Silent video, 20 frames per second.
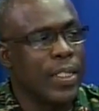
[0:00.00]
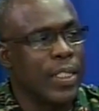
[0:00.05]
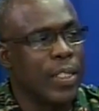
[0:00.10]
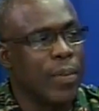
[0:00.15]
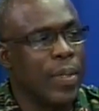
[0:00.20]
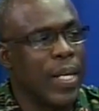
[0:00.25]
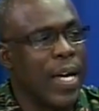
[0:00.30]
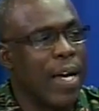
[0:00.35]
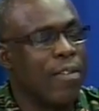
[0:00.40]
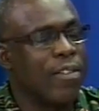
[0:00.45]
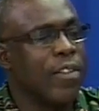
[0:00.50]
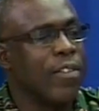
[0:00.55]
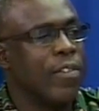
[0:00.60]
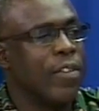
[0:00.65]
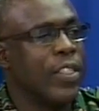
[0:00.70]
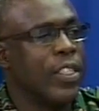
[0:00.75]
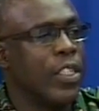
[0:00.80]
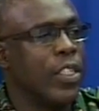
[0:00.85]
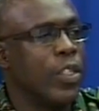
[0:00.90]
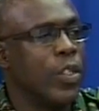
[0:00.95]
they would have to
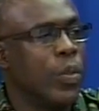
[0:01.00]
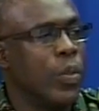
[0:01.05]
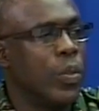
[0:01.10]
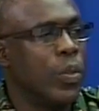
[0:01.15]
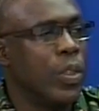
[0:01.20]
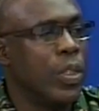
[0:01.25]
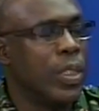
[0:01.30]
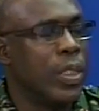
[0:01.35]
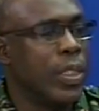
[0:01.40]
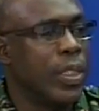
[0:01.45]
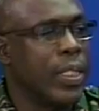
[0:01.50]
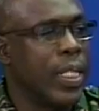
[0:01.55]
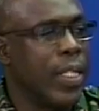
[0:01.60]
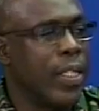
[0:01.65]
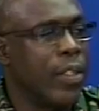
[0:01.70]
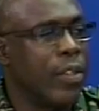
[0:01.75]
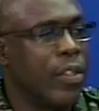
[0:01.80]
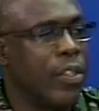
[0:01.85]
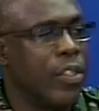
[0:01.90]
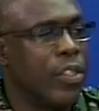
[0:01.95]
visit those
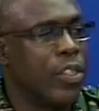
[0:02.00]
centers.